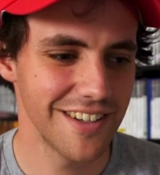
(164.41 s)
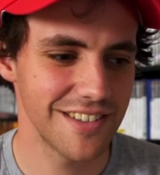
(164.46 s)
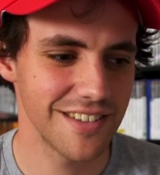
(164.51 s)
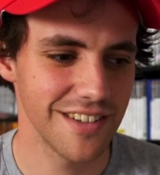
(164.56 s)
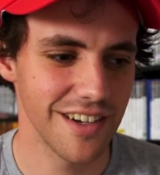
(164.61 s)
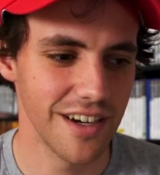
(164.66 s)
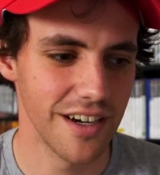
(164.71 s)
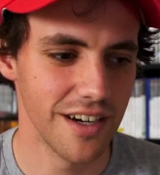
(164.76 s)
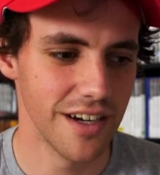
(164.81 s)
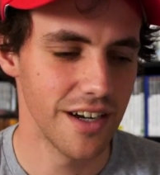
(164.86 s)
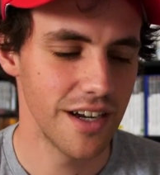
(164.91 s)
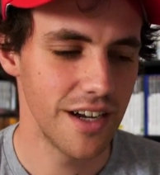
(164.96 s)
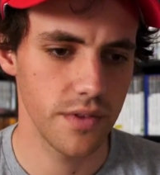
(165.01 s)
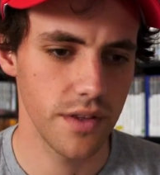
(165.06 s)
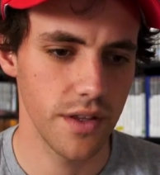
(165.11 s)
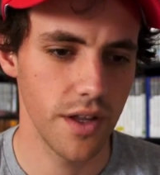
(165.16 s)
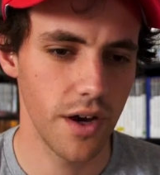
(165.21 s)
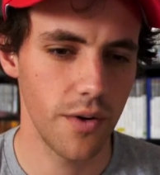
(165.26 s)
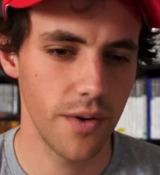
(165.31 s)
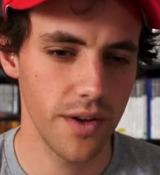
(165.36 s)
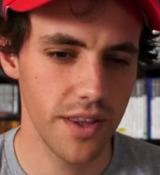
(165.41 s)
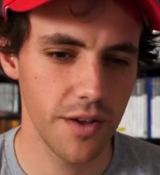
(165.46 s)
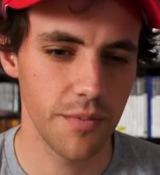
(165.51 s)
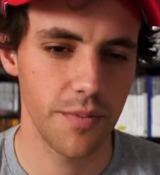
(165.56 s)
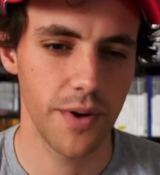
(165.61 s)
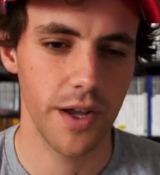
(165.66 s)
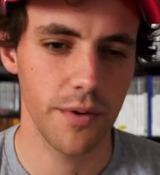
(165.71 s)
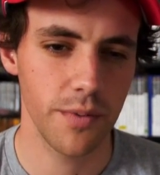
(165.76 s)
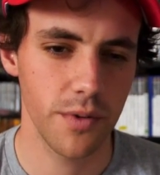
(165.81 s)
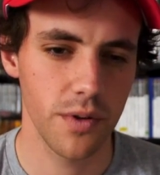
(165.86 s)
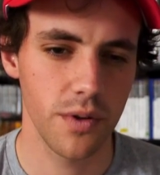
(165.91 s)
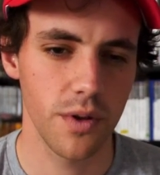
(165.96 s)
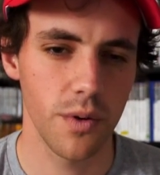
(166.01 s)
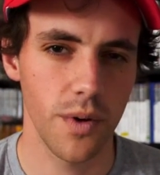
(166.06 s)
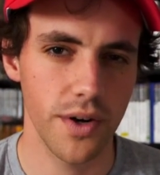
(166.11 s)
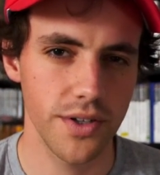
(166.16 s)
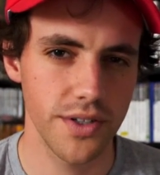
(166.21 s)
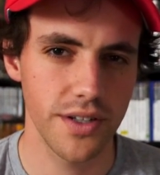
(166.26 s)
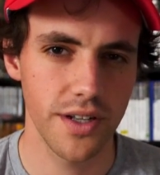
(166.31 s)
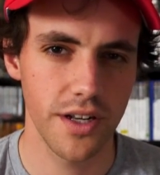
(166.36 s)
So knowing that people are
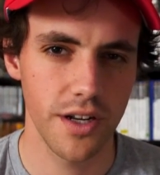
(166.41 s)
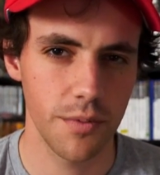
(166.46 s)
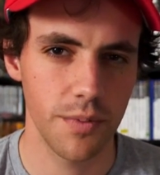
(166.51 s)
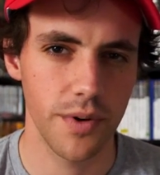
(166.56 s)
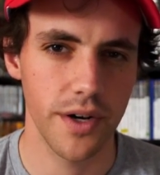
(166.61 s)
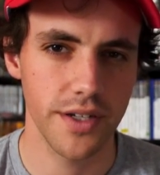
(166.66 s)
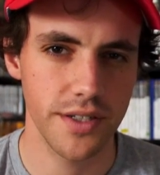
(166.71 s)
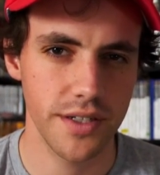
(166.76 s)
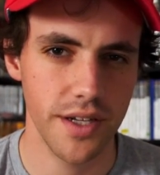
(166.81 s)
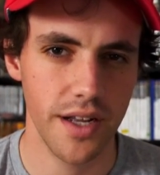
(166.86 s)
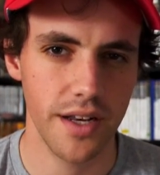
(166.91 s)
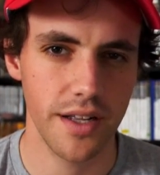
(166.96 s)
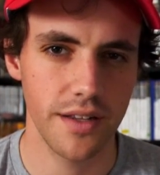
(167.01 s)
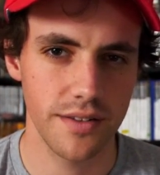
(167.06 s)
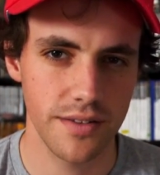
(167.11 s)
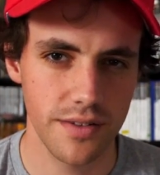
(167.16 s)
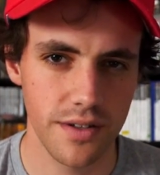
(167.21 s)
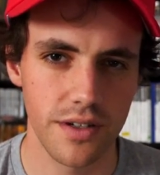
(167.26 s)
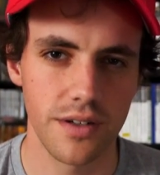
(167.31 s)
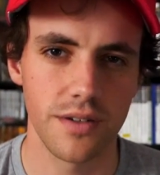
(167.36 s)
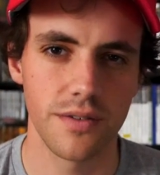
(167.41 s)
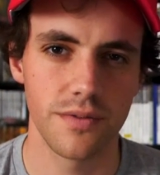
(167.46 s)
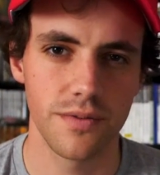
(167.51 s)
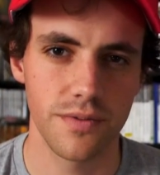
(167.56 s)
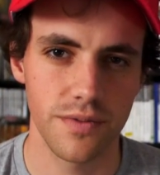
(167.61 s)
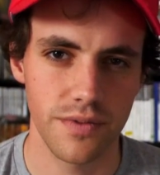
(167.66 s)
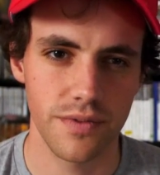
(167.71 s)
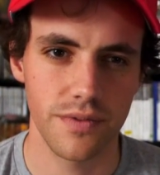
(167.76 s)
watching and appreciating sort of